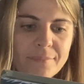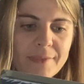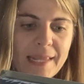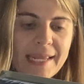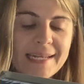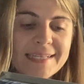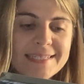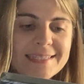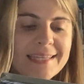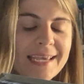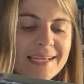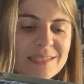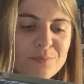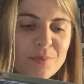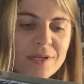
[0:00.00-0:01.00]
and it
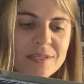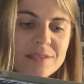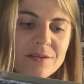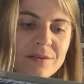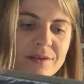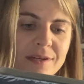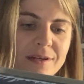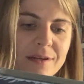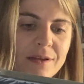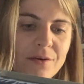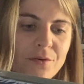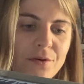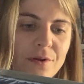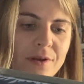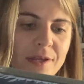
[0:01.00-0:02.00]
takes place on
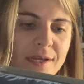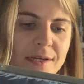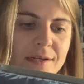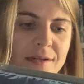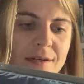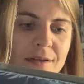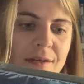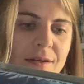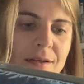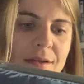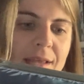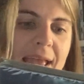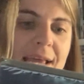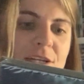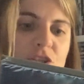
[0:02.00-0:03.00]
the
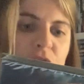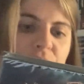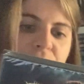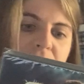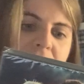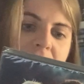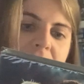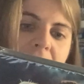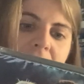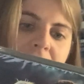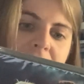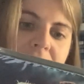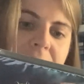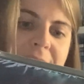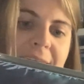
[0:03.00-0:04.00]
edge of the
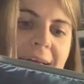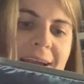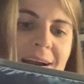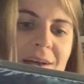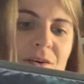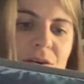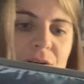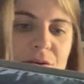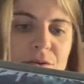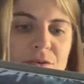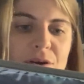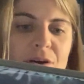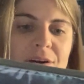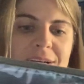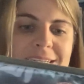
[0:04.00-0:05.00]

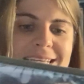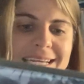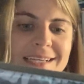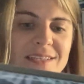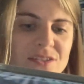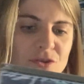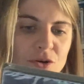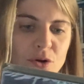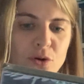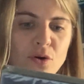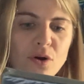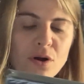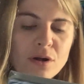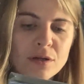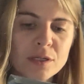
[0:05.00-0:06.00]
Antarctic
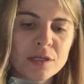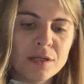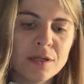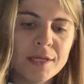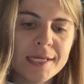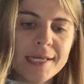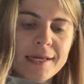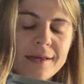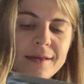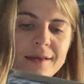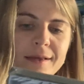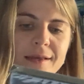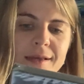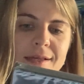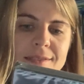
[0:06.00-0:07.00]
Circle,
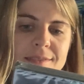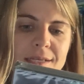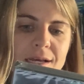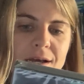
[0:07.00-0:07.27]
and